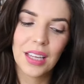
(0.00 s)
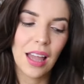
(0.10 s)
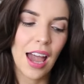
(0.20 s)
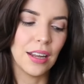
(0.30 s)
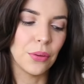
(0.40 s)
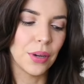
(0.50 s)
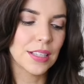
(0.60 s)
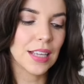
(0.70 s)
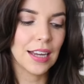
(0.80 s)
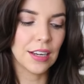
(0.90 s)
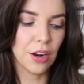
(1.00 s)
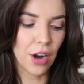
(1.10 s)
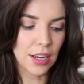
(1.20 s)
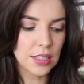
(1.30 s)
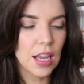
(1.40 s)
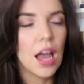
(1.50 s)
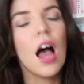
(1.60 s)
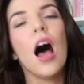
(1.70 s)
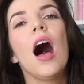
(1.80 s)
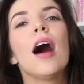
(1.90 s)
Anyways, I digress.
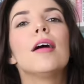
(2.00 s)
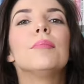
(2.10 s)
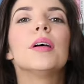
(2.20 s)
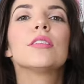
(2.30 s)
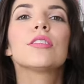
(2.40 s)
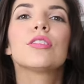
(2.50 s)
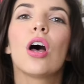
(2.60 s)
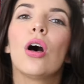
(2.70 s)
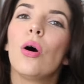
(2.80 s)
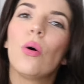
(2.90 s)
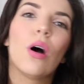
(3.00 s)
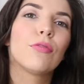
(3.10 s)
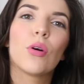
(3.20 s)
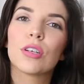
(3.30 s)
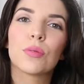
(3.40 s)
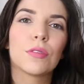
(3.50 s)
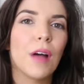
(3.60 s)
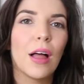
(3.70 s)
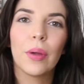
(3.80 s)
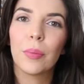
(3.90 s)
So of course we're
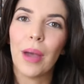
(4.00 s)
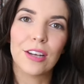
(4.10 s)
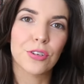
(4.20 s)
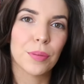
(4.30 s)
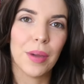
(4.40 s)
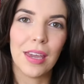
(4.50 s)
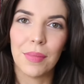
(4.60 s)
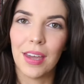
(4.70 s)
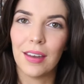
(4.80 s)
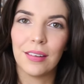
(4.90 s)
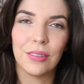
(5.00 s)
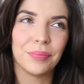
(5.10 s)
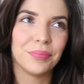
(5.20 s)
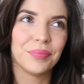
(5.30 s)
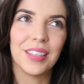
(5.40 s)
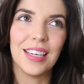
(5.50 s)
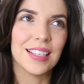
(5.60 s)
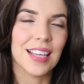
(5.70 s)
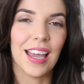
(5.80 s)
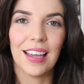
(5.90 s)
following Patrick Bateman.
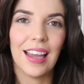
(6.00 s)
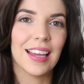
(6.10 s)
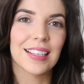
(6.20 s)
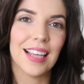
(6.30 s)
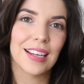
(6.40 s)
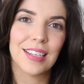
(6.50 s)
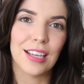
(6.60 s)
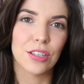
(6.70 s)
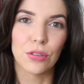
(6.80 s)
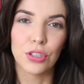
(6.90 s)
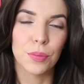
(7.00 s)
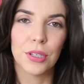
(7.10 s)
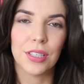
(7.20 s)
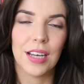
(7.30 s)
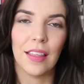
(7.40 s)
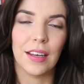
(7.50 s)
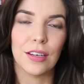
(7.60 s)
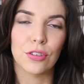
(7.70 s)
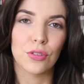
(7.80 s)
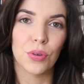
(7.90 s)
He's his antisocial
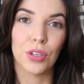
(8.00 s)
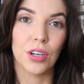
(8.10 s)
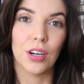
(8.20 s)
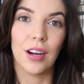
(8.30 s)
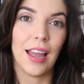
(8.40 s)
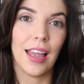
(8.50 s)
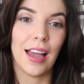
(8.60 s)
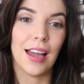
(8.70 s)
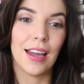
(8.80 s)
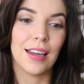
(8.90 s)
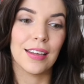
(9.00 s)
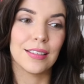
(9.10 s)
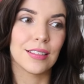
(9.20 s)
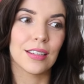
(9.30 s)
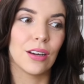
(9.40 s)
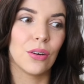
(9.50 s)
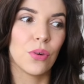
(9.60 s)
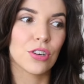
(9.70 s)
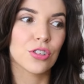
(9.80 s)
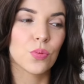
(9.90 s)
personality disorder, and
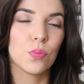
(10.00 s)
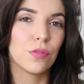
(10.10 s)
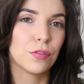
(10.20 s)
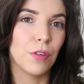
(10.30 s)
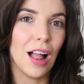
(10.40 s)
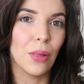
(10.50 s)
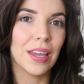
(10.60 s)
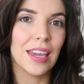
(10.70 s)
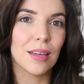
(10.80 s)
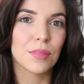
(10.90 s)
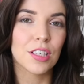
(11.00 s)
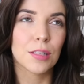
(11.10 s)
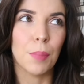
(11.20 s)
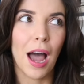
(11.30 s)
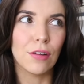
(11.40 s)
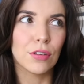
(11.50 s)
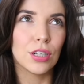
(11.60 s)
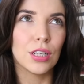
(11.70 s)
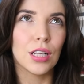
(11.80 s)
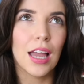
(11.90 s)
we're just following him
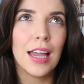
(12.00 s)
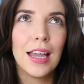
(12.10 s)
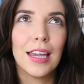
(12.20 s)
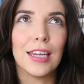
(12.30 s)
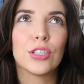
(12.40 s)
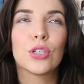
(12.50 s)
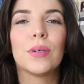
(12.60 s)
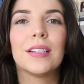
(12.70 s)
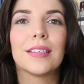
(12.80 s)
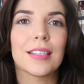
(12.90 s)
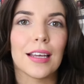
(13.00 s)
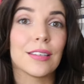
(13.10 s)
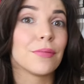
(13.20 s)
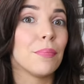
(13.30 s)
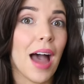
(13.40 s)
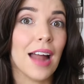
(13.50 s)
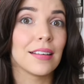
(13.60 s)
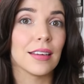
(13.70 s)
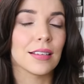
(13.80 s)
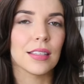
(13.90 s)
spiral into a descent of
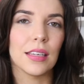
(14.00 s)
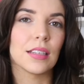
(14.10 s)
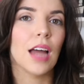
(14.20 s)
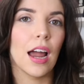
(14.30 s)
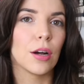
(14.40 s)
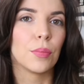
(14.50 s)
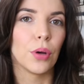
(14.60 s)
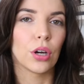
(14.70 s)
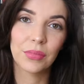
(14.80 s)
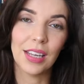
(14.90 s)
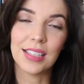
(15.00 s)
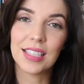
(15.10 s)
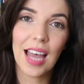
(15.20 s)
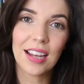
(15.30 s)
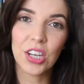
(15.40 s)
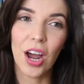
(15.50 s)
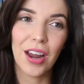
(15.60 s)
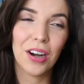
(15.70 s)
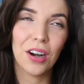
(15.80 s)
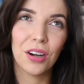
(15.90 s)
madness the entire book. It's
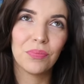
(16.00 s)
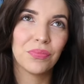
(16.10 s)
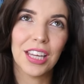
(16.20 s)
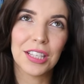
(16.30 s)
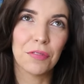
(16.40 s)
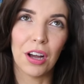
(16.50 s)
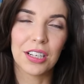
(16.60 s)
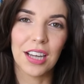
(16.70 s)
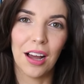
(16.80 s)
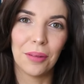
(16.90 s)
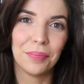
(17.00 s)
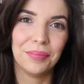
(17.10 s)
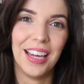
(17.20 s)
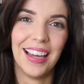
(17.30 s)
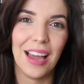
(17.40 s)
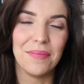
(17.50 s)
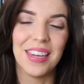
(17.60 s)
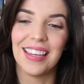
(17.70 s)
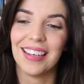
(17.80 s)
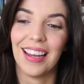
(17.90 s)
satire, it's fucked up. I
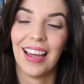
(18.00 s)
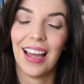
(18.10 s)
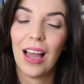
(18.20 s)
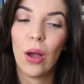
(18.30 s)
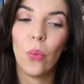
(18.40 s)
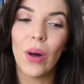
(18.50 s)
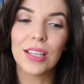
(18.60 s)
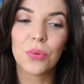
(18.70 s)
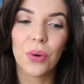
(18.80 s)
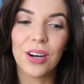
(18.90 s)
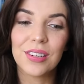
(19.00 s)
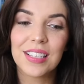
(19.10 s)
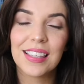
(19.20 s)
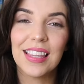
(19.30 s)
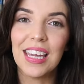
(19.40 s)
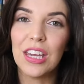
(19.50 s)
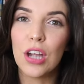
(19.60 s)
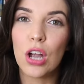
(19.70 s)
mean, what's worse, the